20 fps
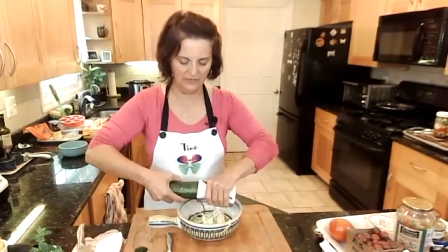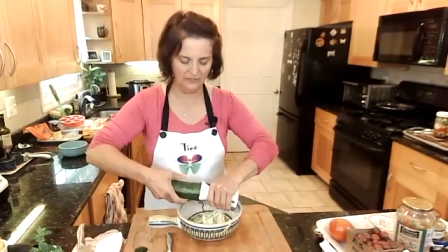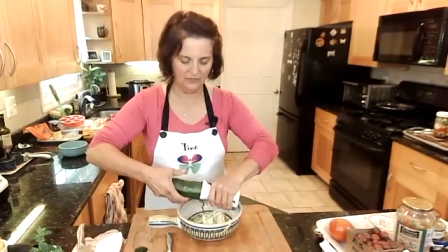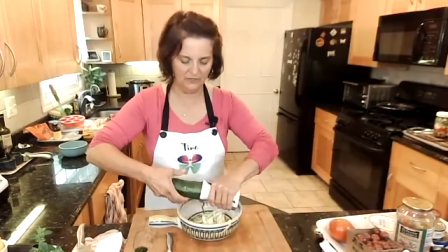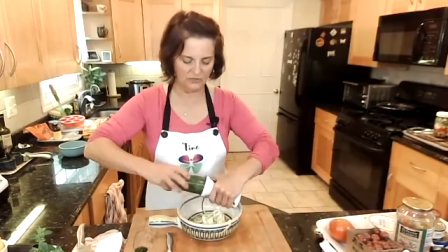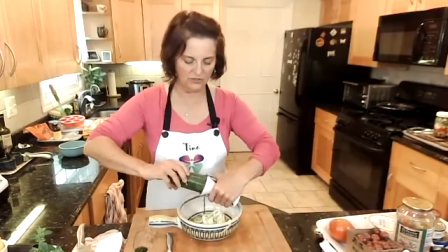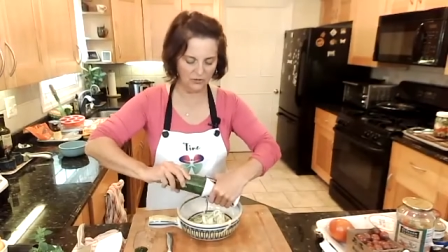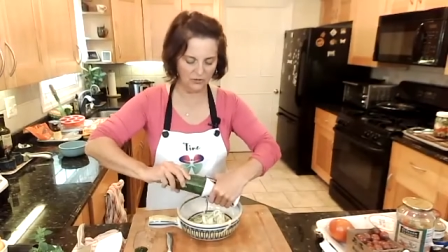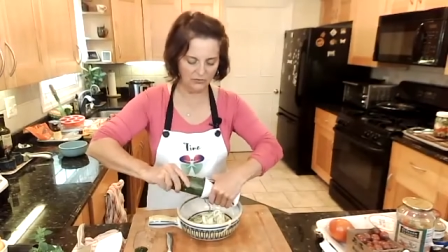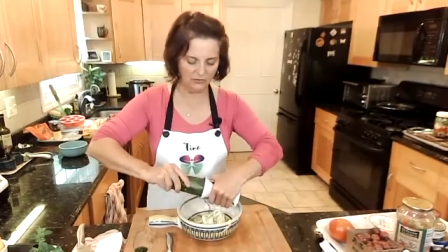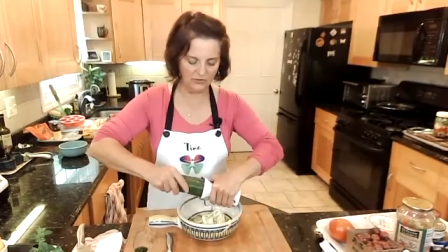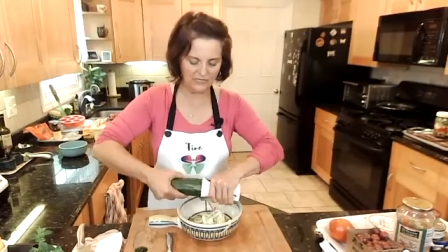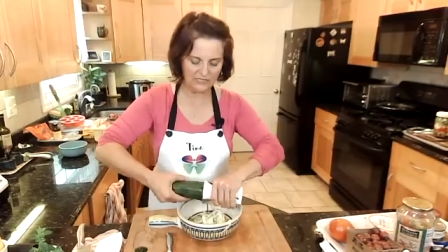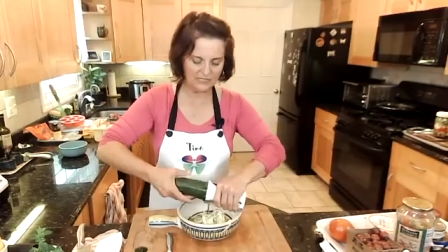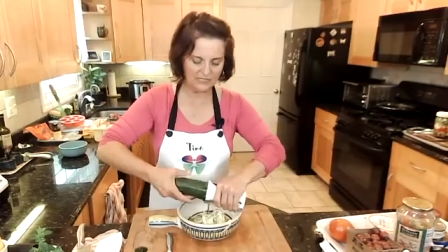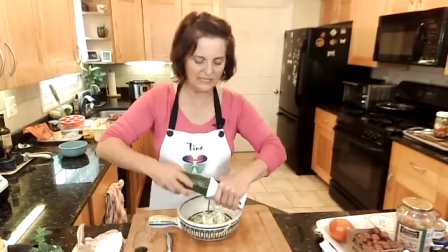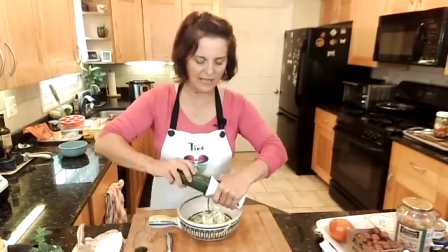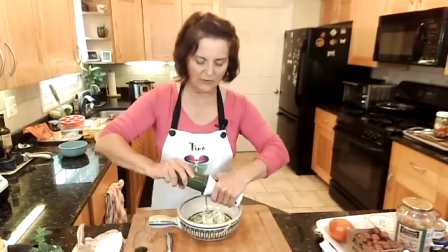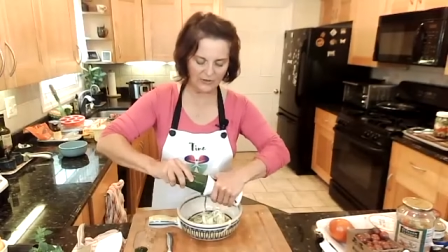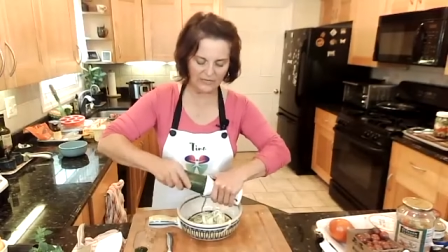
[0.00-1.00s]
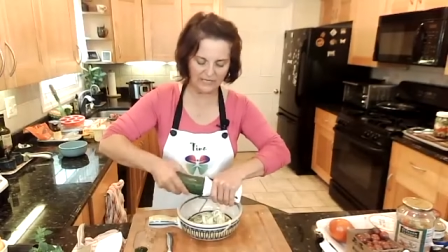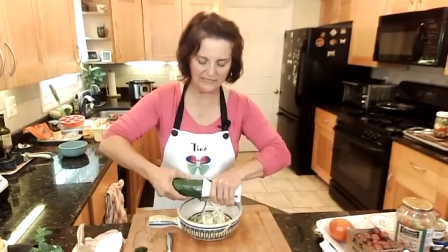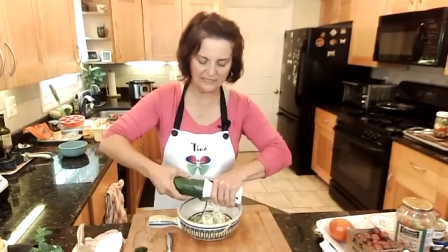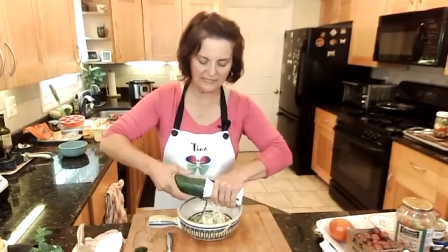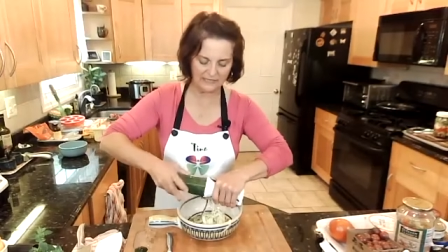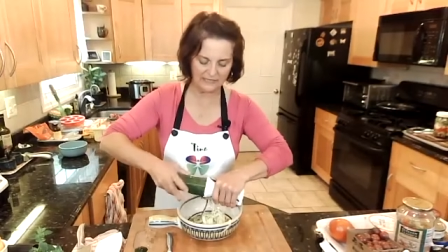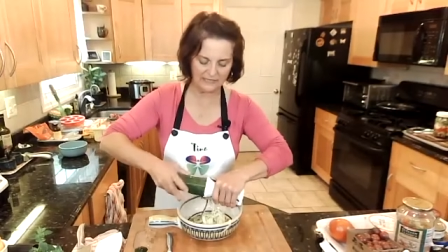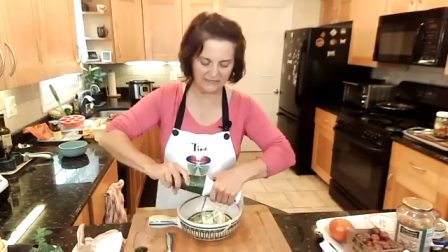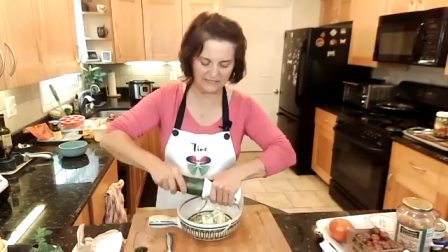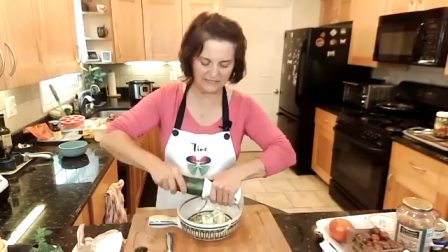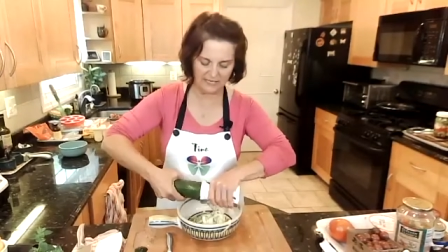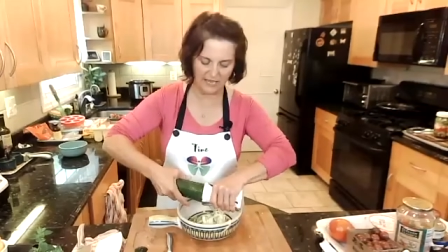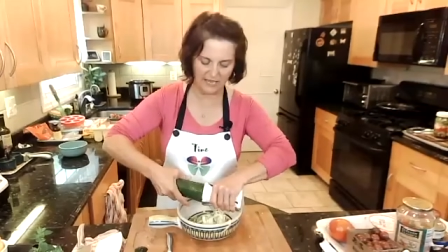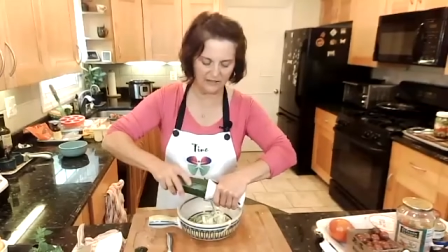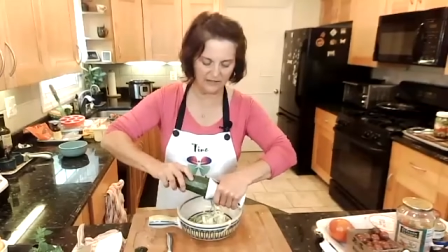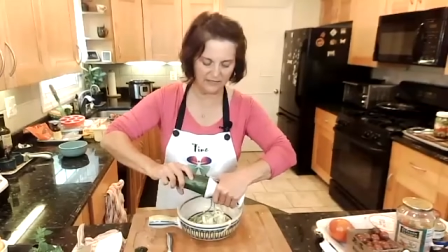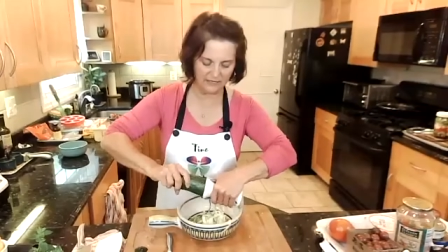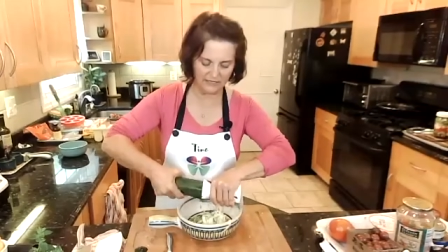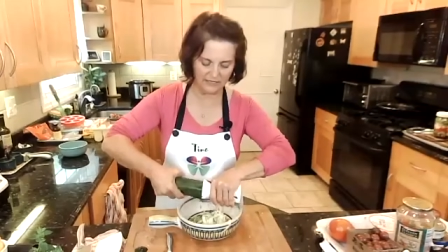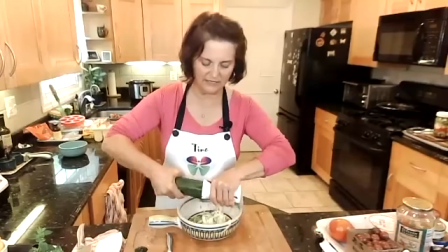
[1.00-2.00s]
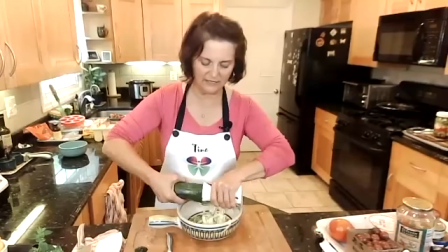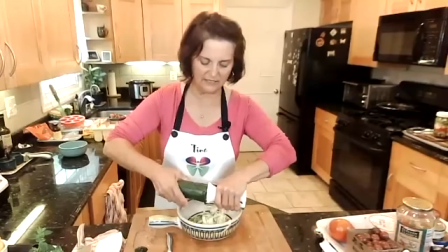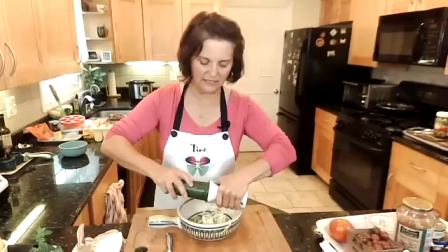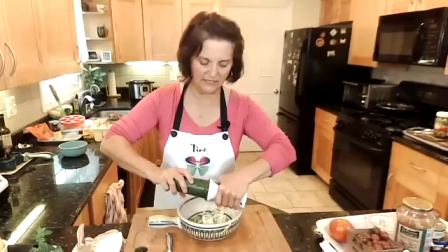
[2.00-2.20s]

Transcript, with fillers: So this is how easy this salad is.